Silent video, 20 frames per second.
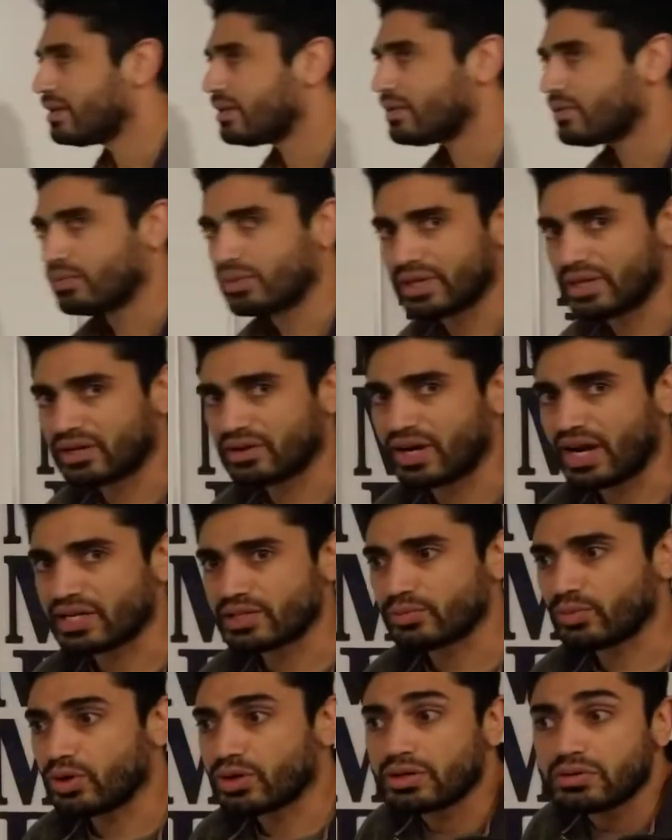Will it crash
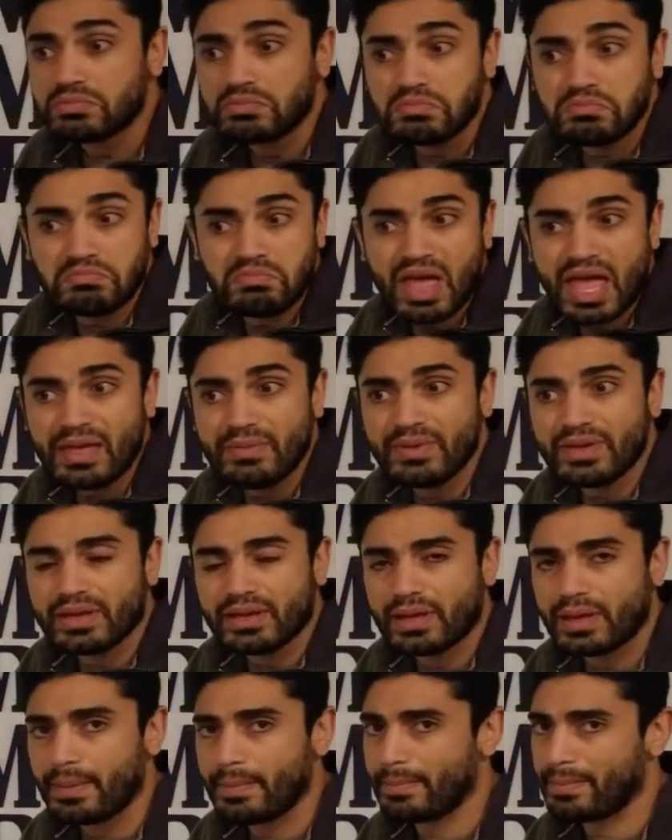more?
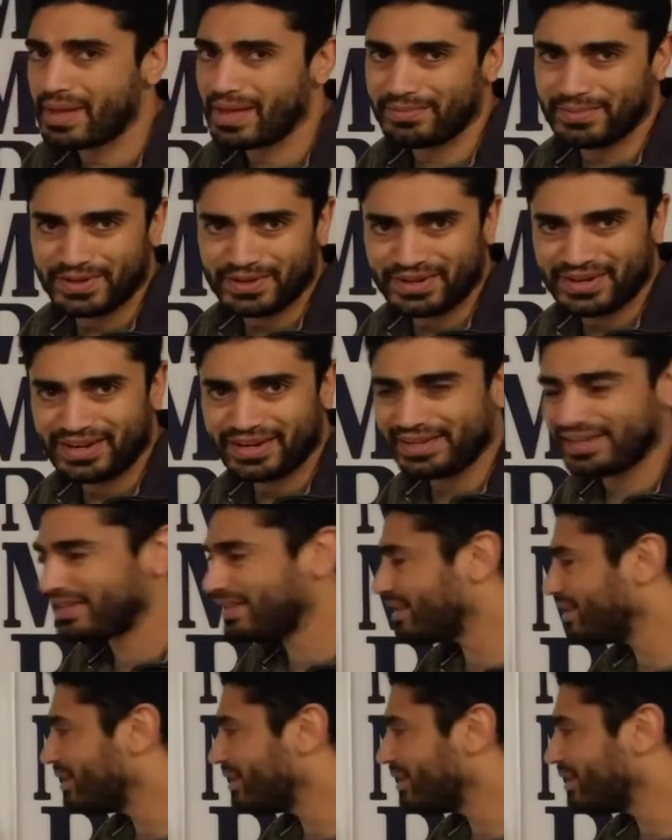Maybe, maybe not.